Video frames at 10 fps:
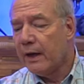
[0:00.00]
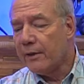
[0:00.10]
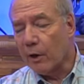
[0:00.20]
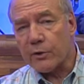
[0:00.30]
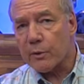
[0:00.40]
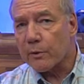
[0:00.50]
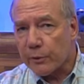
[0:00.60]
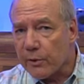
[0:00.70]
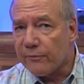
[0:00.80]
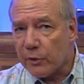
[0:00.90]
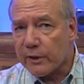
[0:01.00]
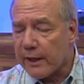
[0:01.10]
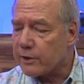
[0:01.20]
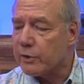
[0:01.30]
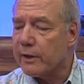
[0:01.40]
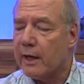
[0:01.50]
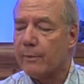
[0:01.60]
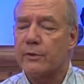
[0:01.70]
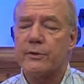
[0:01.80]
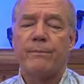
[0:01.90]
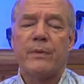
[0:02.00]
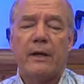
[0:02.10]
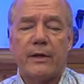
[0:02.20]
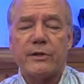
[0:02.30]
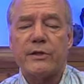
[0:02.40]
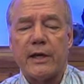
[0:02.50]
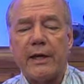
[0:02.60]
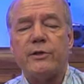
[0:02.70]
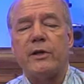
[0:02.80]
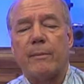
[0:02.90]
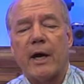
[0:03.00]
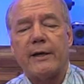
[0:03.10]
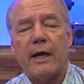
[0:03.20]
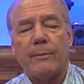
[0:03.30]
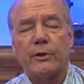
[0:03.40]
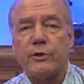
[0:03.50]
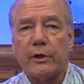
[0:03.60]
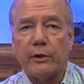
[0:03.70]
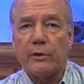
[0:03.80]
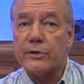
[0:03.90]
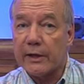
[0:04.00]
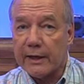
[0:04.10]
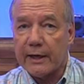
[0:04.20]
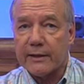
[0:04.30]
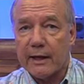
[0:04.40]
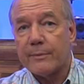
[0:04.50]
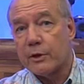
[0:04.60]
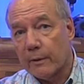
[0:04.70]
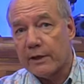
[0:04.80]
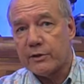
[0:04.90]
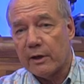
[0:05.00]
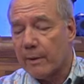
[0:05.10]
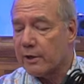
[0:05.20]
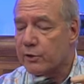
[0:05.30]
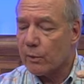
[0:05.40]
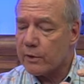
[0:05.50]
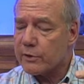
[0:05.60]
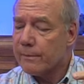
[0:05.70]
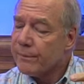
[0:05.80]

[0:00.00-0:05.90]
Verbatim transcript: They also include a few connection cables. This is an H D M I cable that you can use to connect it up to your H D M I source.